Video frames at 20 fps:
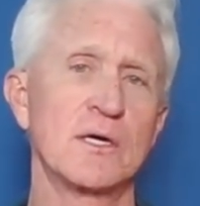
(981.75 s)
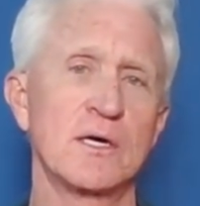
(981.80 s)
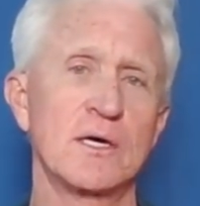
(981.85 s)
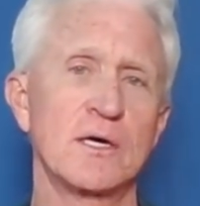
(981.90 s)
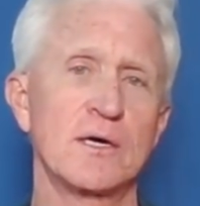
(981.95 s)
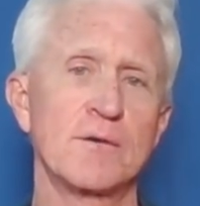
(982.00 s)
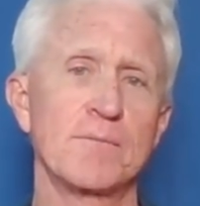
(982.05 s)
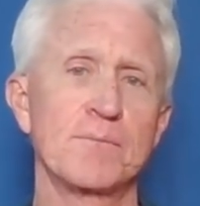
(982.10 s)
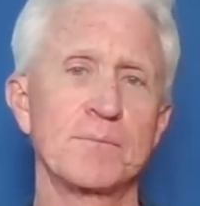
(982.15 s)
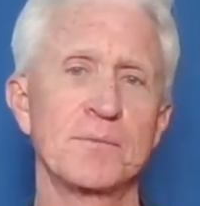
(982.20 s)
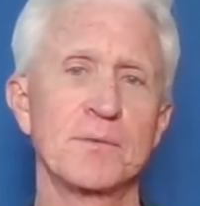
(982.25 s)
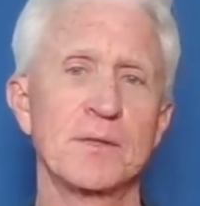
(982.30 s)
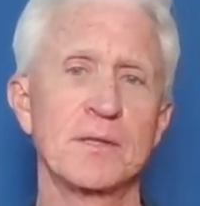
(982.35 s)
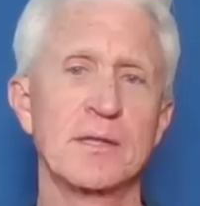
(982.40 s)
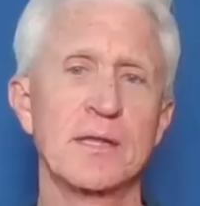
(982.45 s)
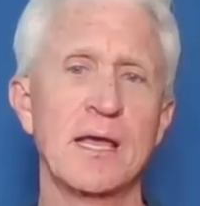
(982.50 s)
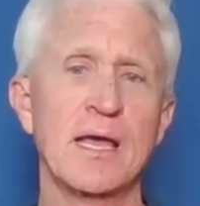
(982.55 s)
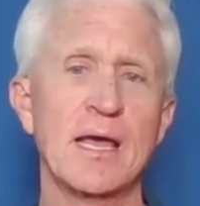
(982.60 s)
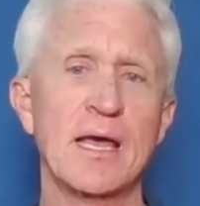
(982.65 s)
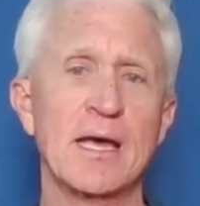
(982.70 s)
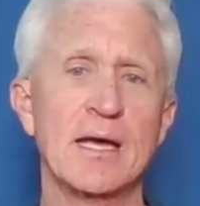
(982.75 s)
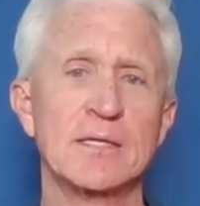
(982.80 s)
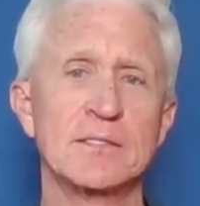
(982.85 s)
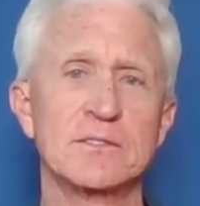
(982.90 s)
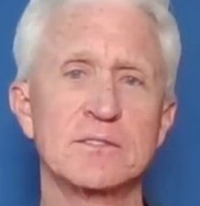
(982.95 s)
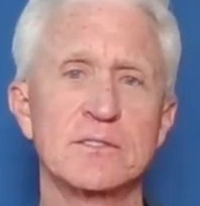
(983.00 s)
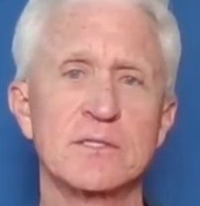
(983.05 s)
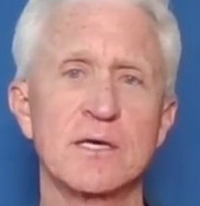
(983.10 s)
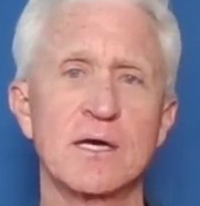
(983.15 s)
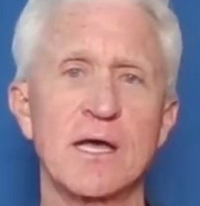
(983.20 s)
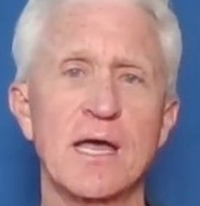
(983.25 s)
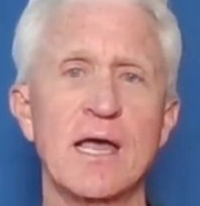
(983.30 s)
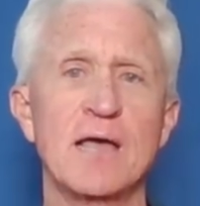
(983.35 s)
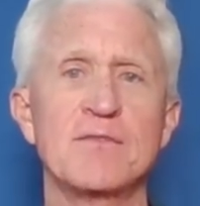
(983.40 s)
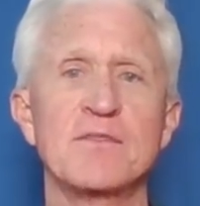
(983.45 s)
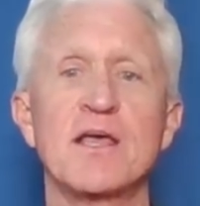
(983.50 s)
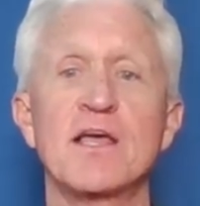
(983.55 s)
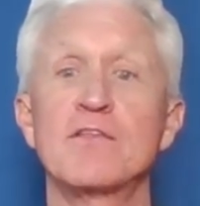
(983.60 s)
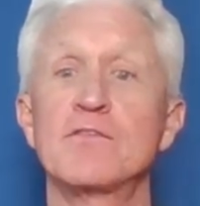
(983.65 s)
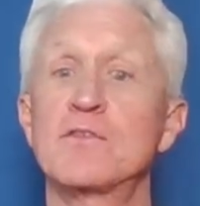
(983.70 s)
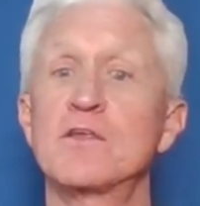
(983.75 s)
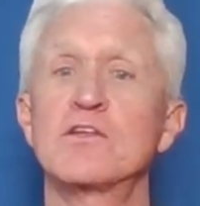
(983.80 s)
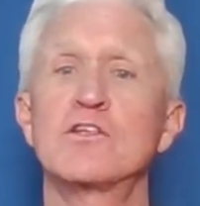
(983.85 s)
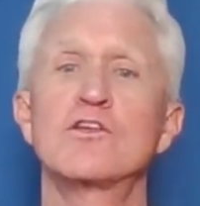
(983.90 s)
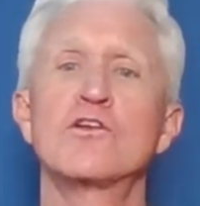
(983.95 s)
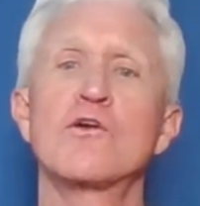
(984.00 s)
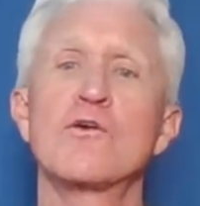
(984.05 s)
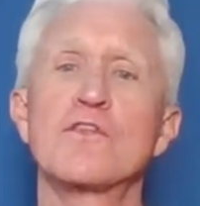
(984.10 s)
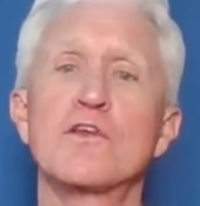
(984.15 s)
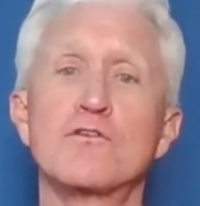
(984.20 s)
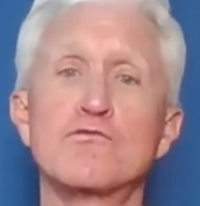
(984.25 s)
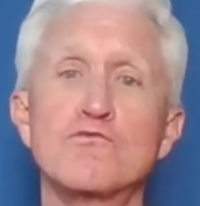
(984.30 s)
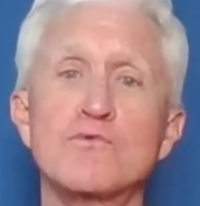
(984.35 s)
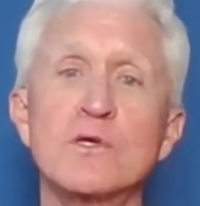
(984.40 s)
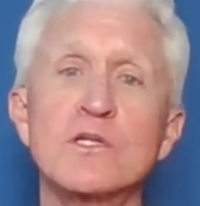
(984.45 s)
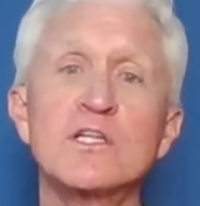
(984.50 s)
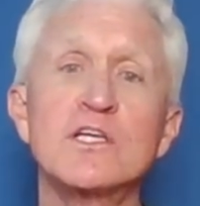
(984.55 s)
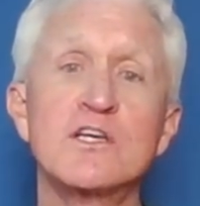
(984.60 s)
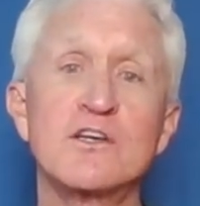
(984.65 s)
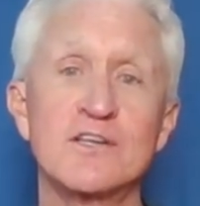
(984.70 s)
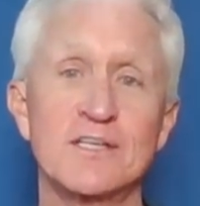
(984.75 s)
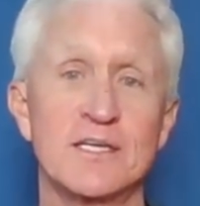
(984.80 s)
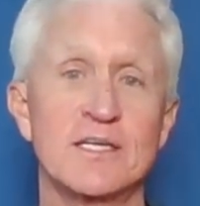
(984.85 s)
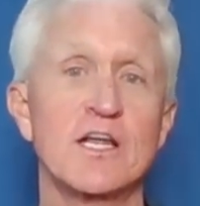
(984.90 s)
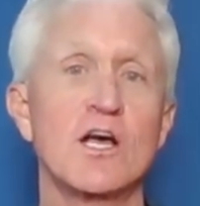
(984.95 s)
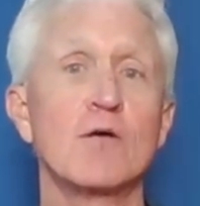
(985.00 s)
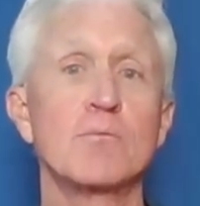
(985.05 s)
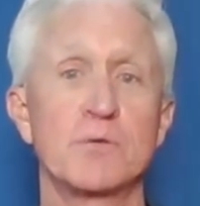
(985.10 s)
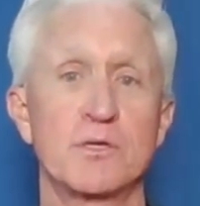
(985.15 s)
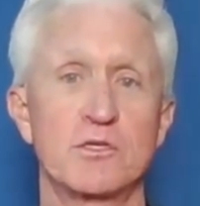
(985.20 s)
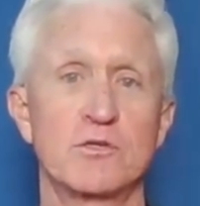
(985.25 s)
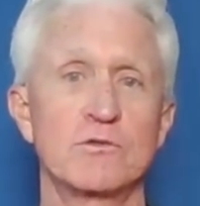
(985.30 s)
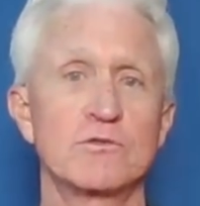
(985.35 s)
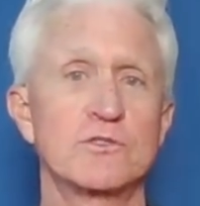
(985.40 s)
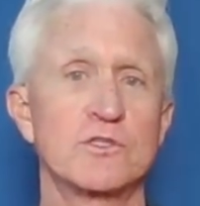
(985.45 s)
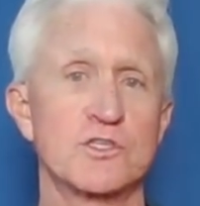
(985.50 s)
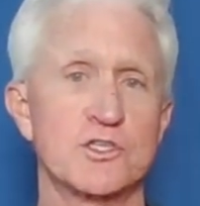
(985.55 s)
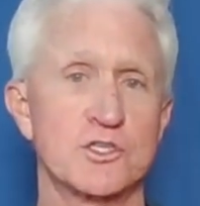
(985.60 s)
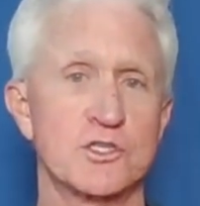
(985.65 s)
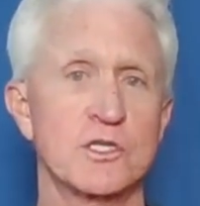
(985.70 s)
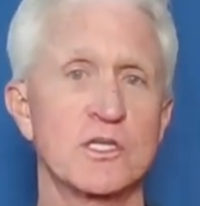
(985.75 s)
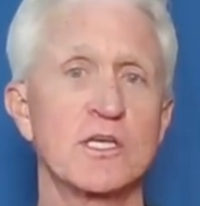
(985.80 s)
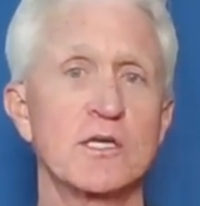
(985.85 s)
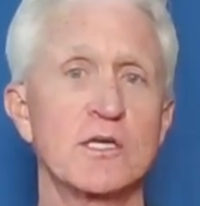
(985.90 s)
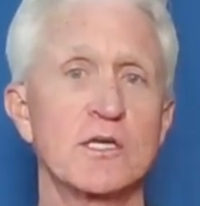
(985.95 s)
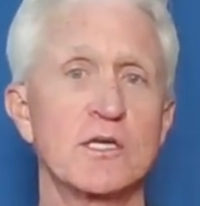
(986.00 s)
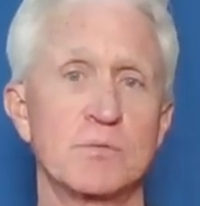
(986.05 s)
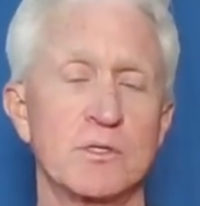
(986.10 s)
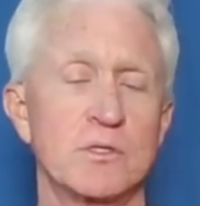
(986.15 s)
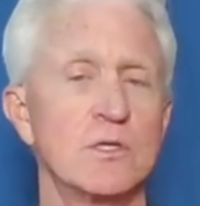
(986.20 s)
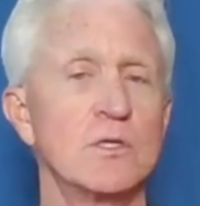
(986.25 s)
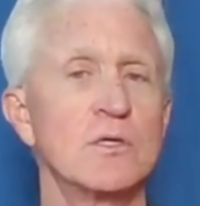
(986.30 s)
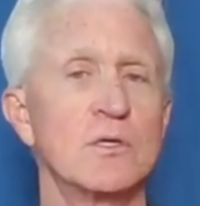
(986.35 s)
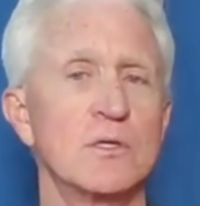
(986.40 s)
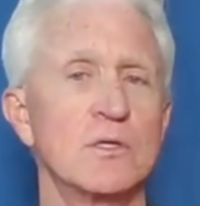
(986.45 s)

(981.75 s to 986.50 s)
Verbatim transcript: um, and uh, and they you know they're really good at helping you to sleep.